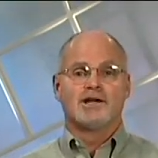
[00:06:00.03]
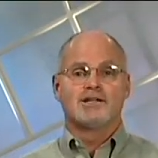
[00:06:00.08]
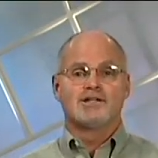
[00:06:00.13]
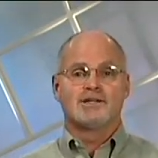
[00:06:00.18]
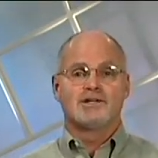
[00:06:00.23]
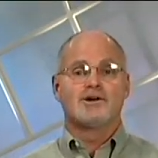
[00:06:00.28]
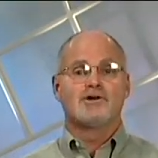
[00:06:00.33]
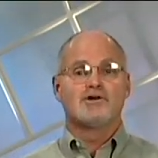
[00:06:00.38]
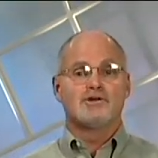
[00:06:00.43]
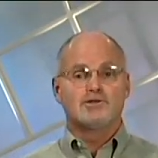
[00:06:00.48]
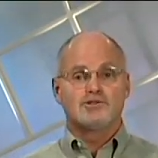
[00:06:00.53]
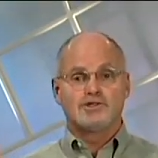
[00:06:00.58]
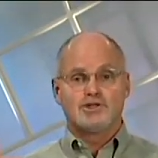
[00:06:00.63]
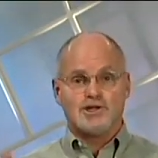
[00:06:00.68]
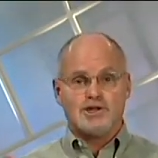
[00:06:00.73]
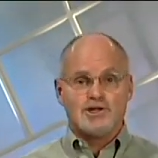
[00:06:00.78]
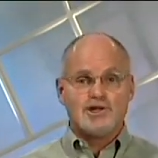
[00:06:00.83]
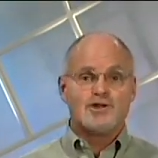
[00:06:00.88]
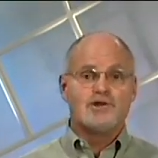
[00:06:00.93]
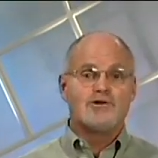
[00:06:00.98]
to introduce to
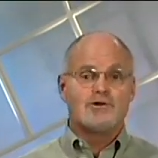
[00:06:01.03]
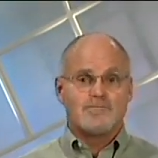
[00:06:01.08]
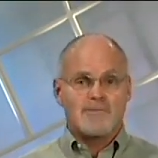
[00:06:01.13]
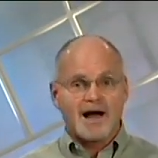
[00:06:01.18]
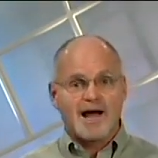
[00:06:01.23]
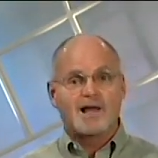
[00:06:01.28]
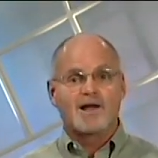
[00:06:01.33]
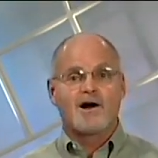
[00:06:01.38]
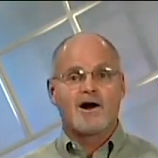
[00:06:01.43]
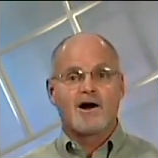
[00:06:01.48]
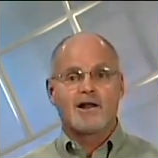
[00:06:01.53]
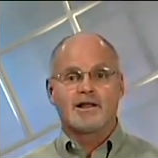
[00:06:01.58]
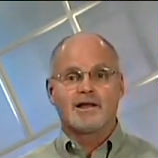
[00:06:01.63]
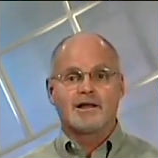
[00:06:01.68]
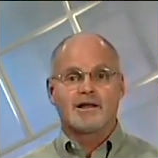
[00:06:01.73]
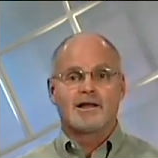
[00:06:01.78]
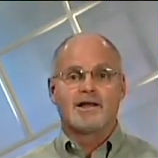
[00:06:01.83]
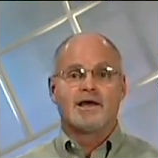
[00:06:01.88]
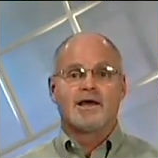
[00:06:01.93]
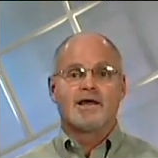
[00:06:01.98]
you and my
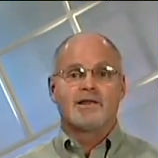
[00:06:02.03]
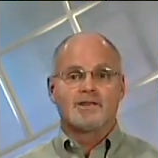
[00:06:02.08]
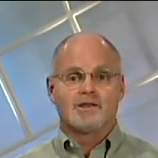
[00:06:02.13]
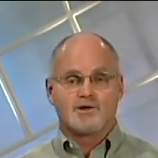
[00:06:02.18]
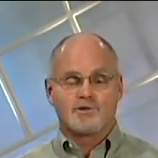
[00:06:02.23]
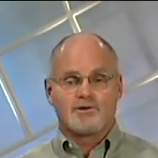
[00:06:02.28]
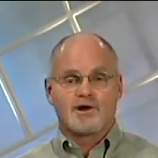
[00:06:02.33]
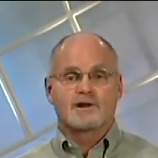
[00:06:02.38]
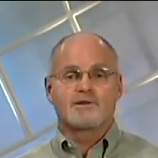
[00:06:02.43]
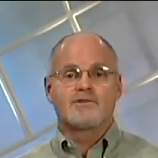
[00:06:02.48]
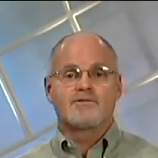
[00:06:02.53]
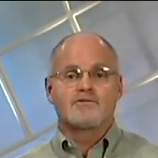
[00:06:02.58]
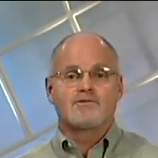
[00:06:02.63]
colleague, the Director of